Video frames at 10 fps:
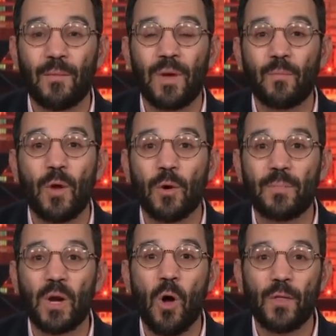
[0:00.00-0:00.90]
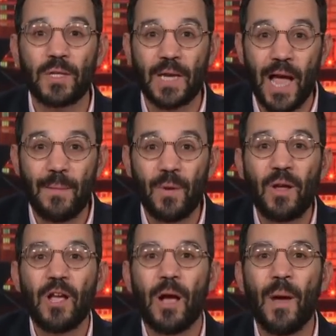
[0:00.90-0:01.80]
I mean, there had been all this hype
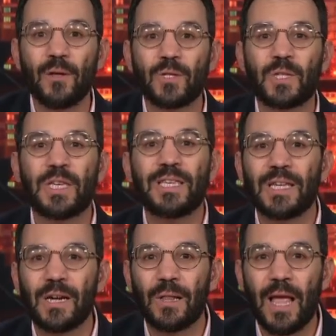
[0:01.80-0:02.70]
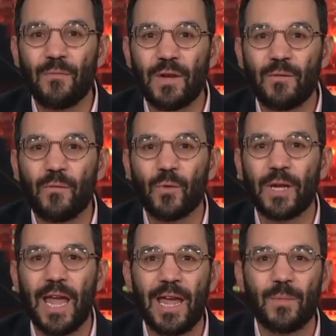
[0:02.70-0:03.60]
about season 11 for
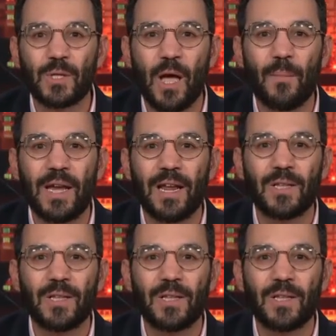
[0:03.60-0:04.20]
the game is coming,